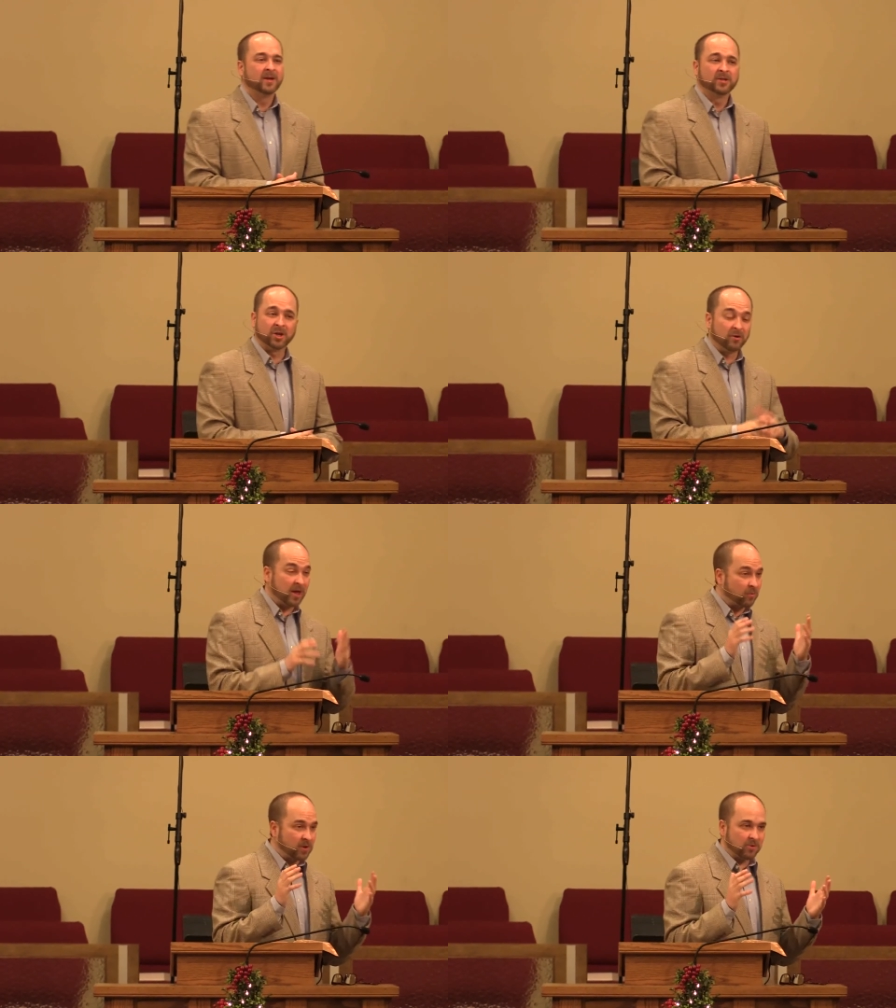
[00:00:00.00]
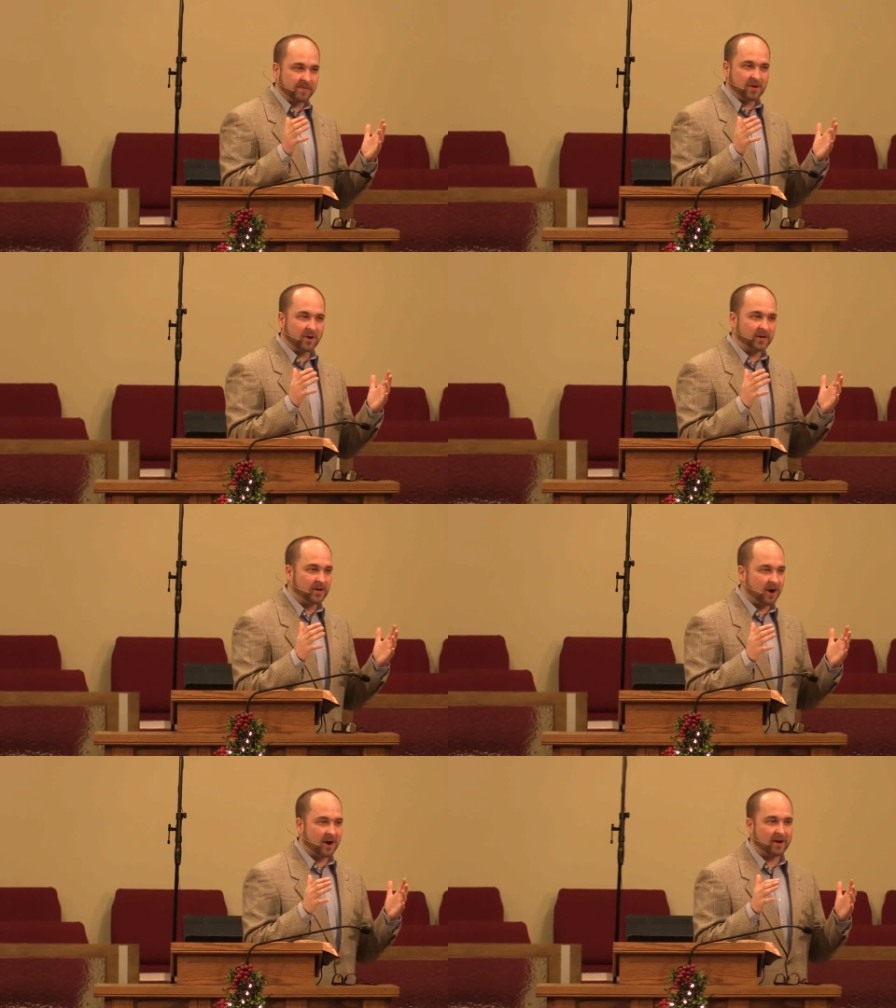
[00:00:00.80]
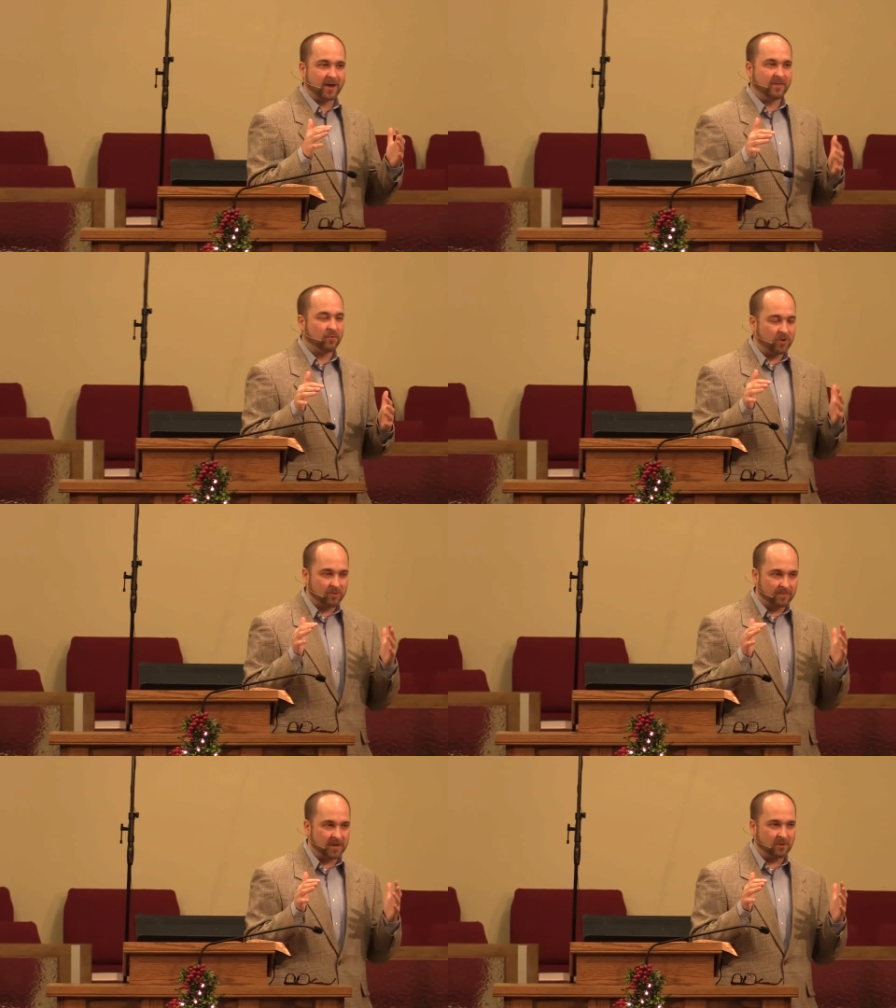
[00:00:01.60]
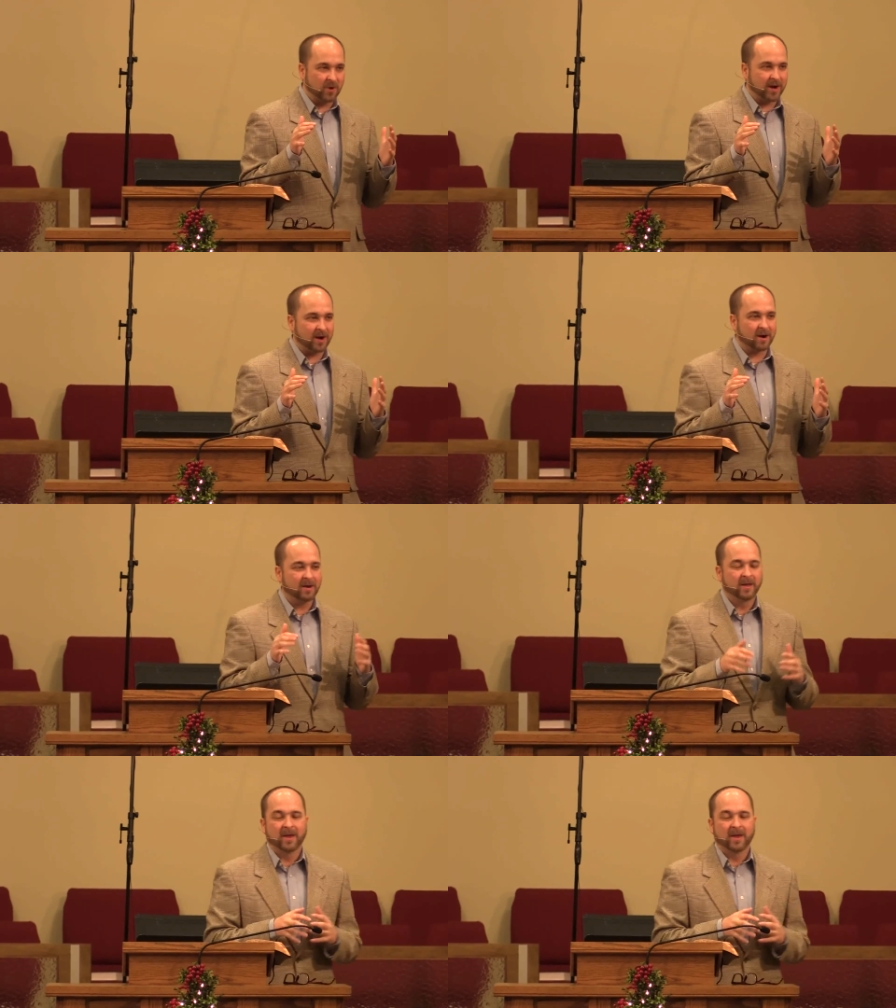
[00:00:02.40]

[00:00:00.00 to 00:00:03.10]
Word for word: so that we would be on guard and that we would be aware